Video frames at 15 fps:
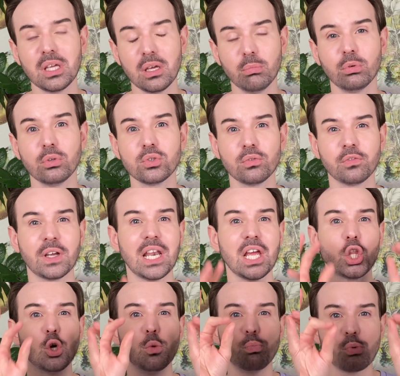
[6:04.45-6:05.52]
able to find
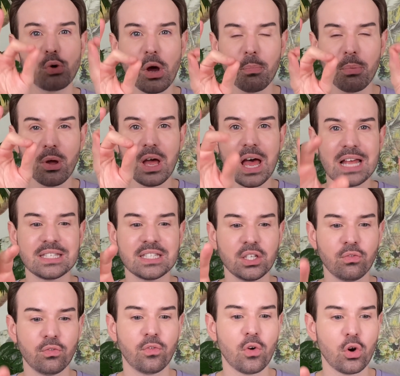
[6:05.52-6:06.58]
like the proper acid
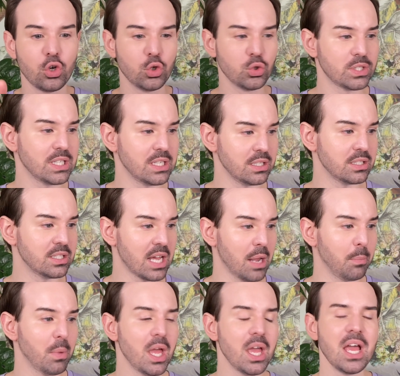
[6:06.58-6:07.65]
for your skin type.